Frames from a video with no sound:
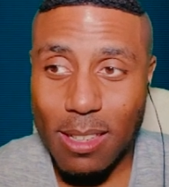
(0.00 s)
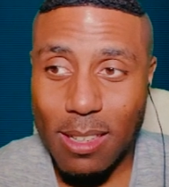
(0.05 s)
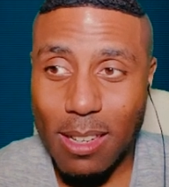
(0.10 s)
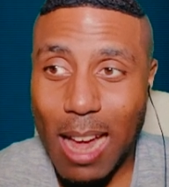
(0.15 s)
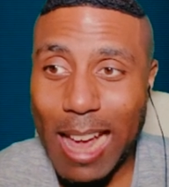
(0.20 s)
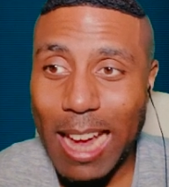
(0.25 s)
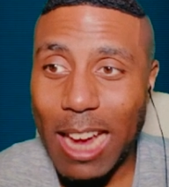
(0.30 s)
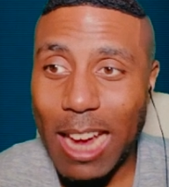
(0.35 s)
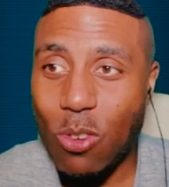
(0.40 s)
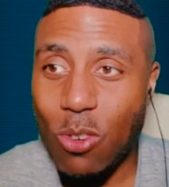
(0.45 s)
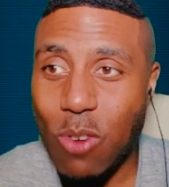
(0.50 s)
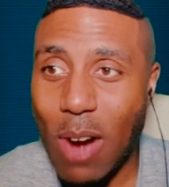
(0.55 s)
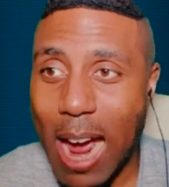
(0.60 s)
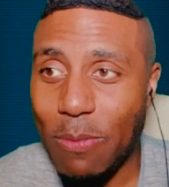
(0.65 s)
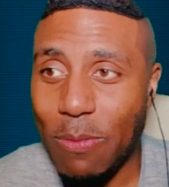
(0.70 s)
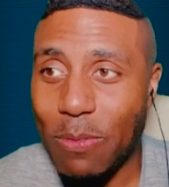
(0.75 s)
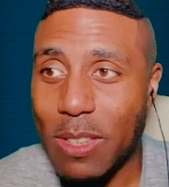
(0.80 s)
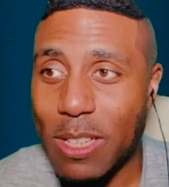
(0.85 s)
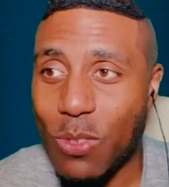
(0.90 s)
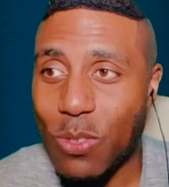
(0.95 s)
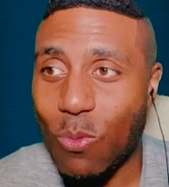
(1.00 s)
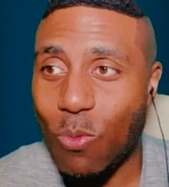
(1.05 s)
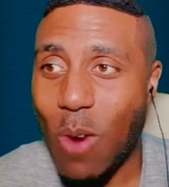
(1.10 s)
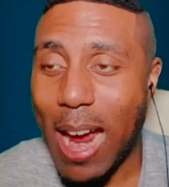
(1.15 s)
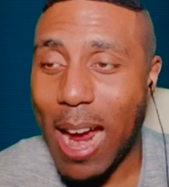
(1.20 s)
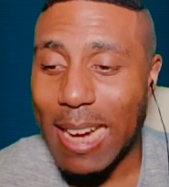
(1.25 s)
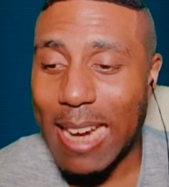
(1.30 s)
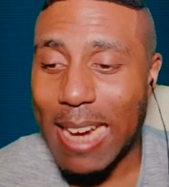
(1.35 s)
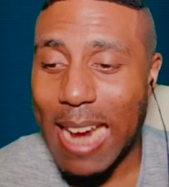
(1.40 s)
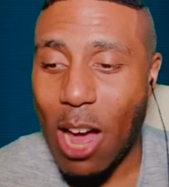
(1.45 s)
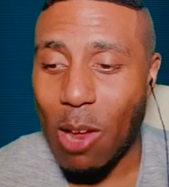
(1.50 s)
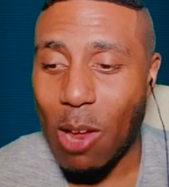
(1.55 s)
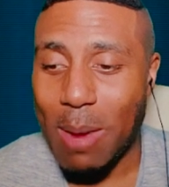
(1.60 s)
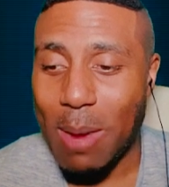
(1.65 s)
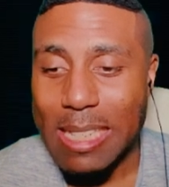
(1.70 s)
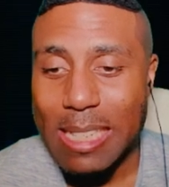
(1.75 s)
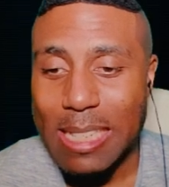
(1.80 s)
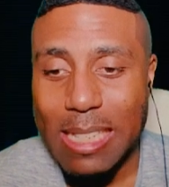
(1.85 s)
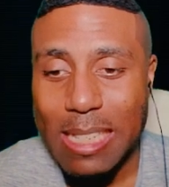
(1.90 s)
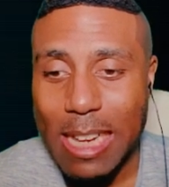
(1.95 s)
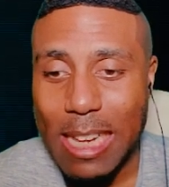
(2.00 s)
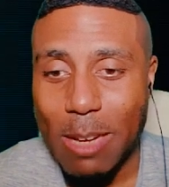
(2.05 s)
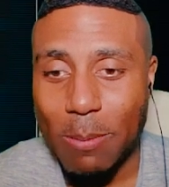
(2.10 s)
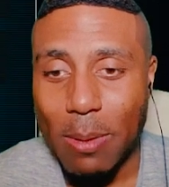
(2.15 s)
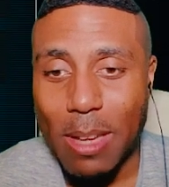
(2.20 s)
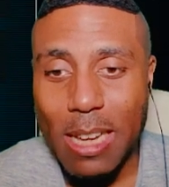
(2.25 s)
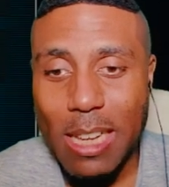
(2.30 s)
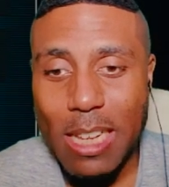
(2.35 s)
I can craft this right now in my sleep.